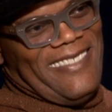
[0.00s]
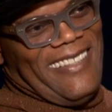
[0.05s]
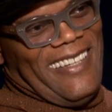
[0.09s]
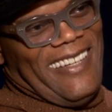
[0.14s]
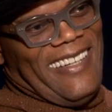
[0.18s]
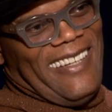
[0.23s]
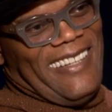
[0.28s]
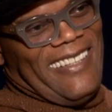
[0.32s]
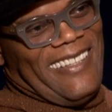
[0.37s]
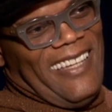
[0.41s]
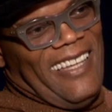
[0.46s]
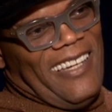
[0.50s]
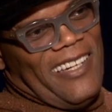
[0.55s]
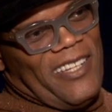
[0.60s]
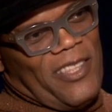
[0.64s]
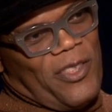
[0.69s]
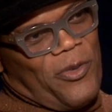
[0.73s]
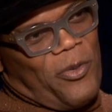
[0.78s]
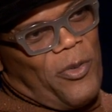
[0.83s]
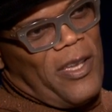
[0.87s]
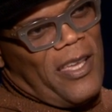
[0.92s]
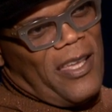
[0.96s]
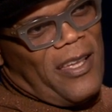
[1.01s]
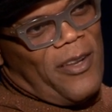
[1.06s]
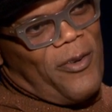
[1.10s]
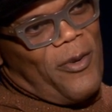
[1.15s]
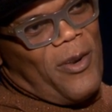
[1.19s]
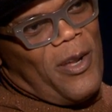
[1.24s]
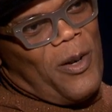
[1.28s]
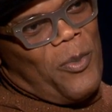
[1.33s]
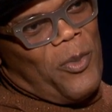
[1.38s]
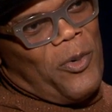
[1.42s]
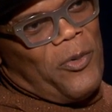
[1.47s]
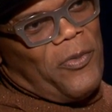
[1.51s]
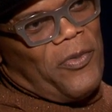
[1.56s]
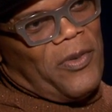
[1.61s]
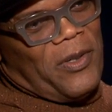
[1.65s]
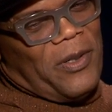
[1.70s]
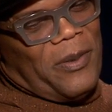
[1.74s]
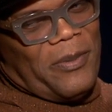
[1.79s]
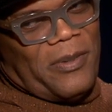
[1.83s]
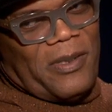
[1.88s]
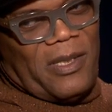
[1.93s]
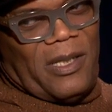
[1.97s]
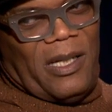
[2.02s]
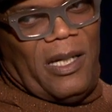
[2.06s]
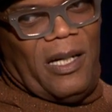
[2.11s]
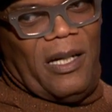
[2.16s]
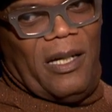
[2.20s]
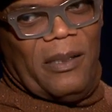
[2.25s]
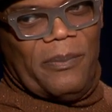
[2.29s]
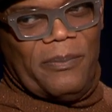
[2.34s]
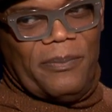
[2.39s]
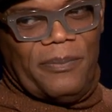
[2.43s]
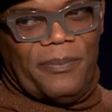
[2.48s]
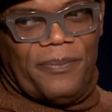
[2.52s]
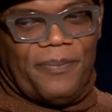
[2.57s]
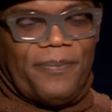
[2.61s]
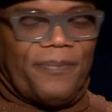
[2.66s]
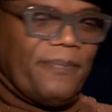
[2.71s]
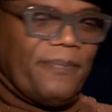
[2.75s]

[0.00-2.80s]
Yeah. Kind of three incredible films.